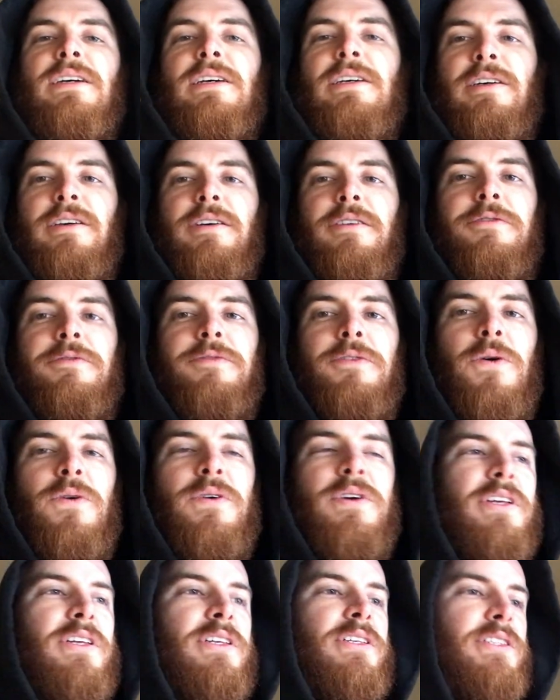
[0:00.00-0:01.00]
uh,
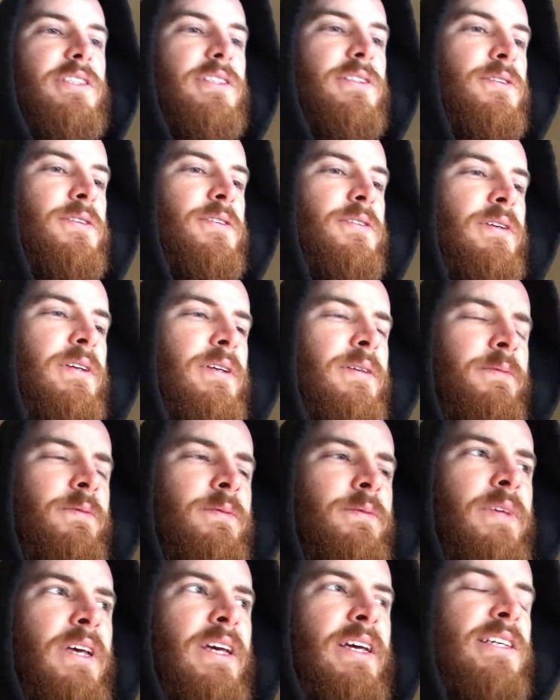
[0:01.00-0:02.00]
Focus, or
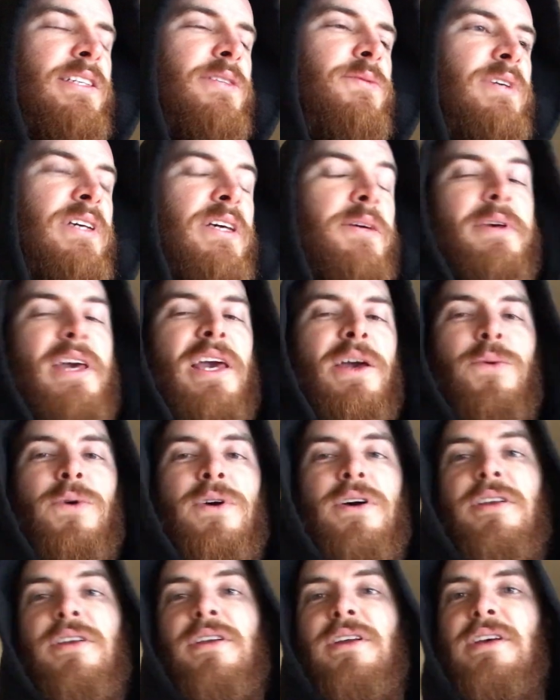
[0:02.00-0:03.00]
I guess it'd be
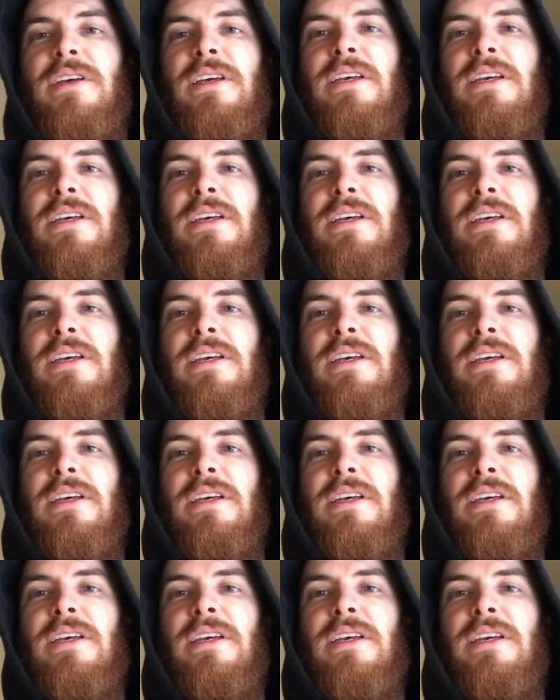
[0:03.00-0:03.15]
MK1,